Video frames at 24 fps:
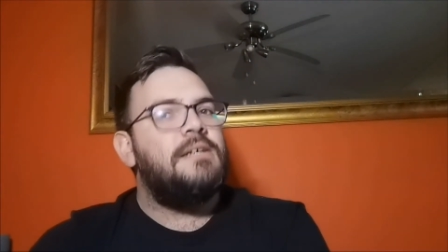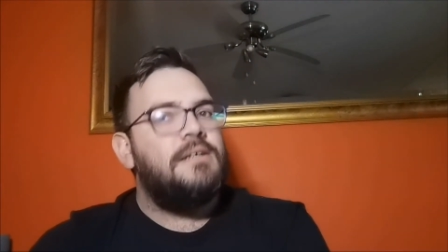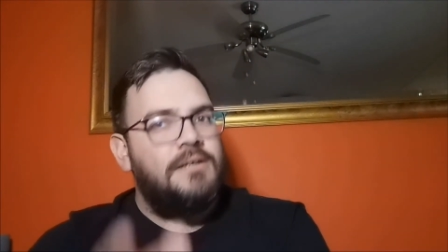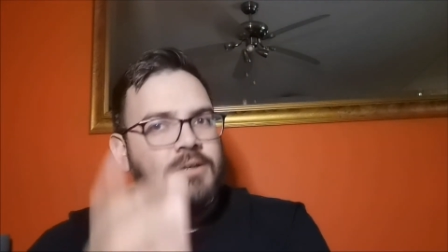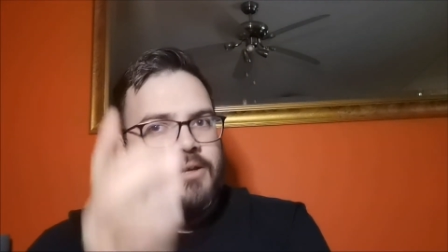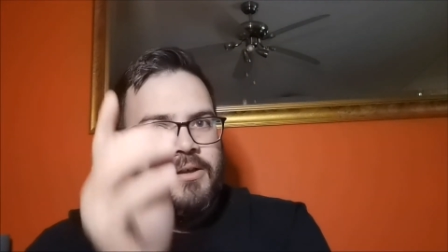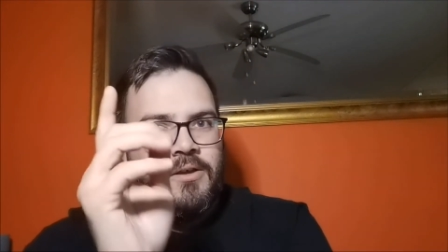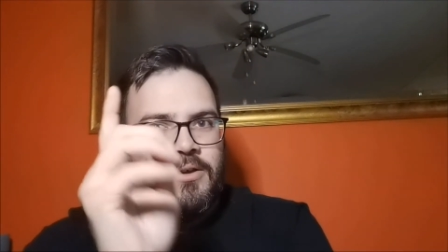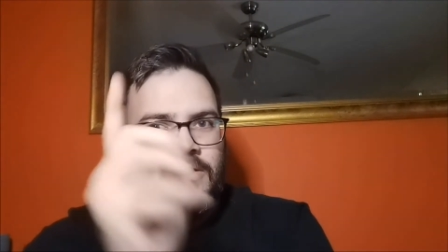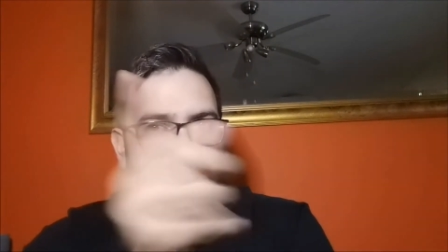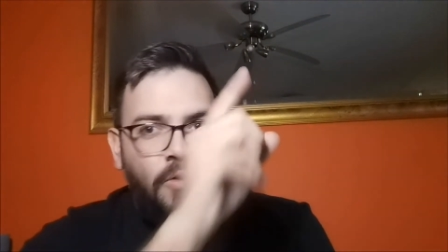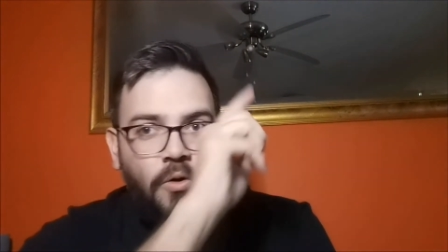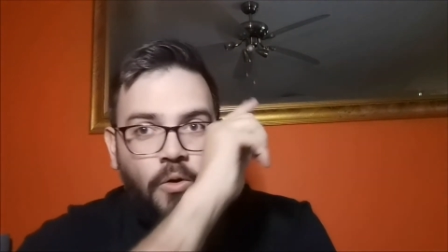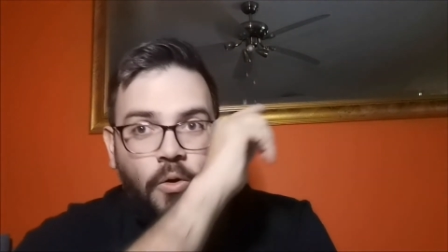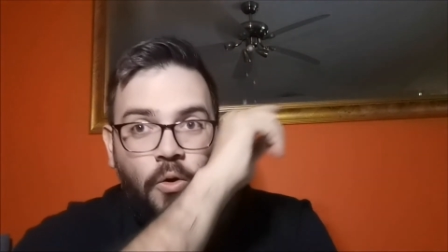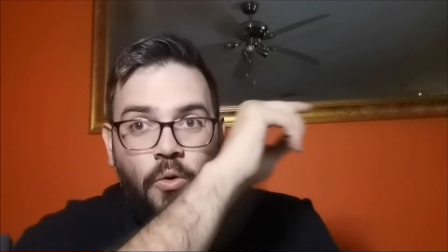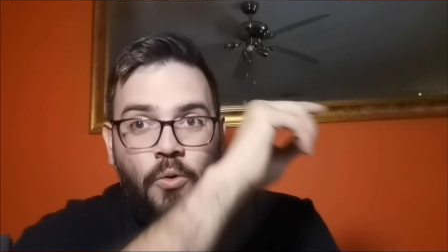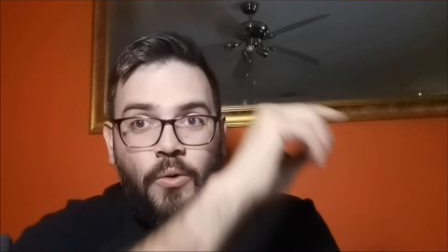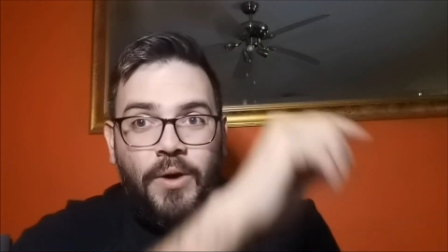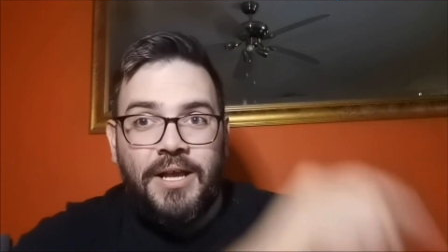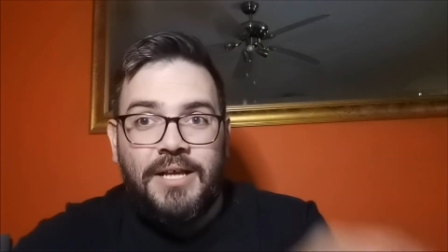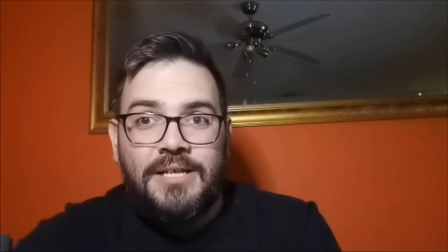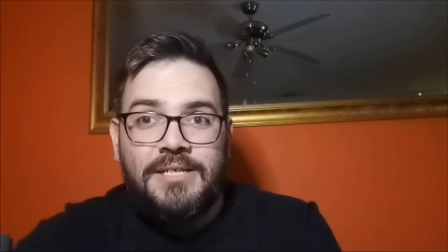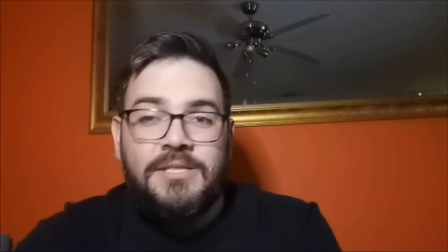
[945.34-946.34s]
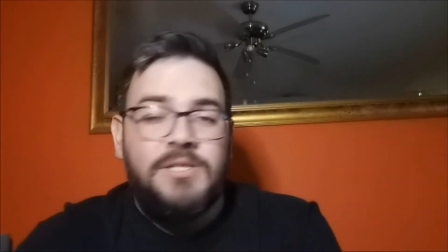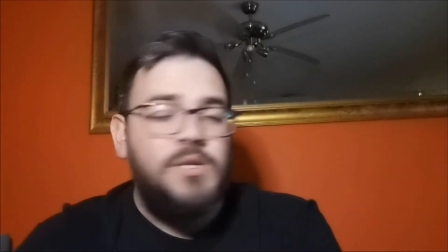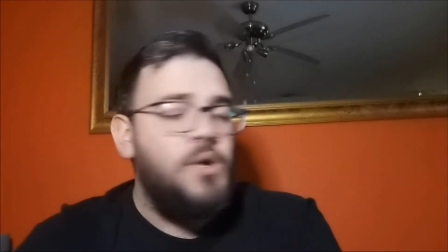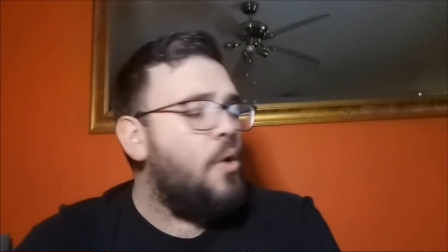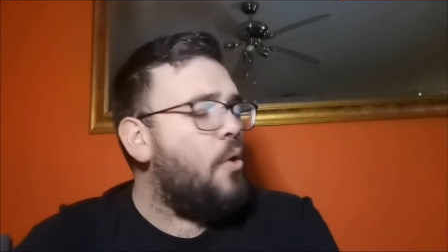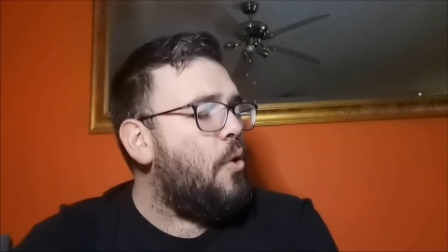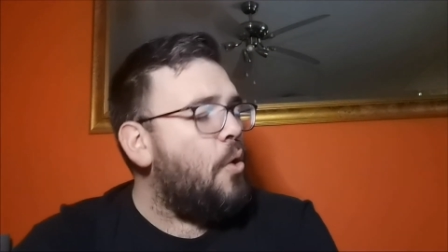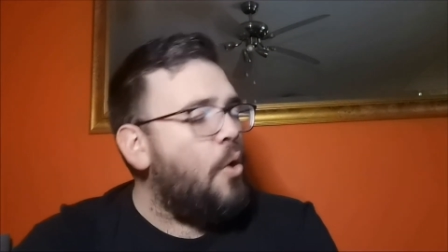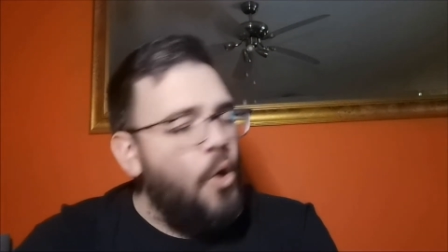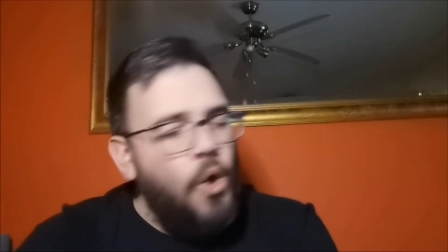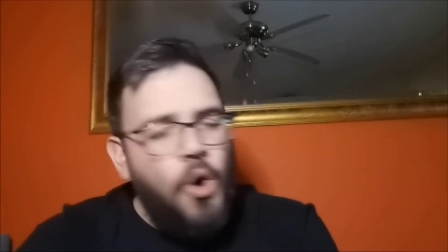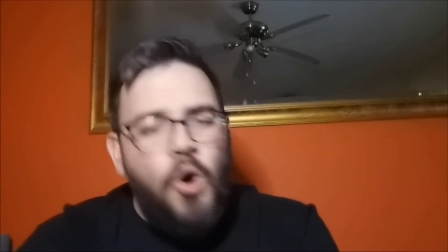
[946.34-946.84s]
always,
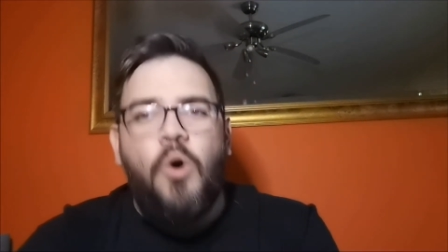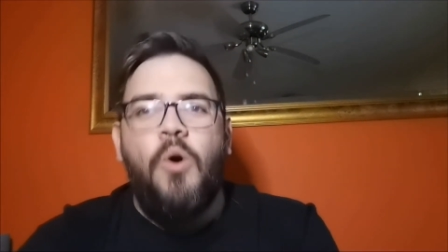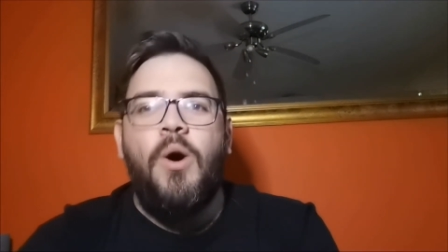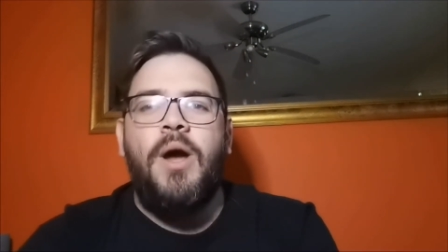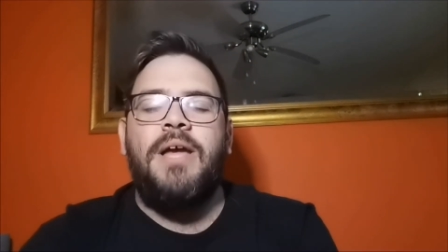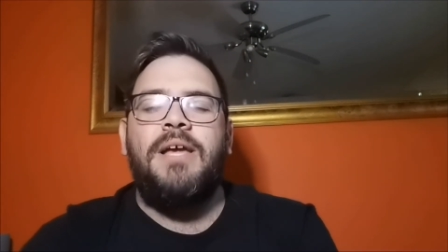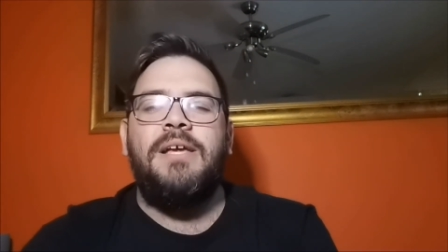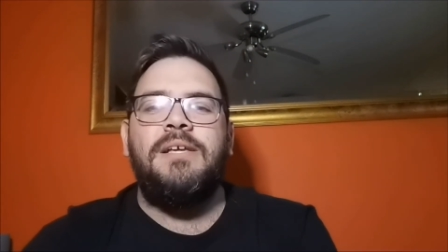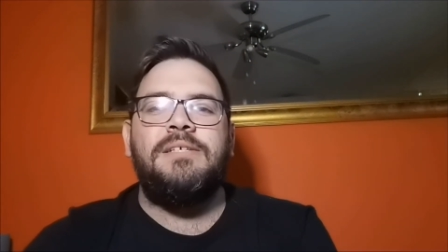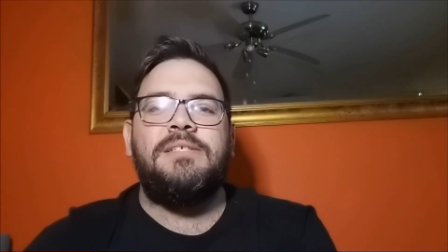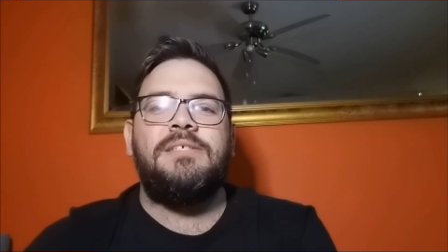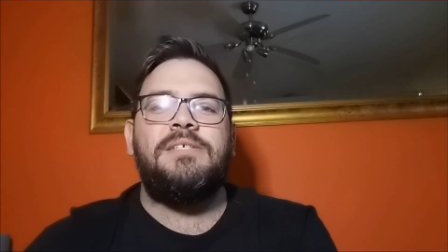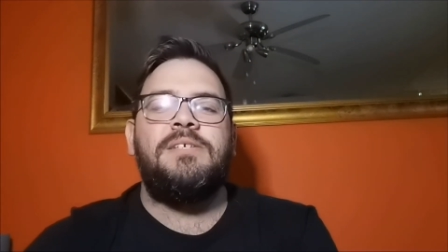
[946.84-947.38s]
always,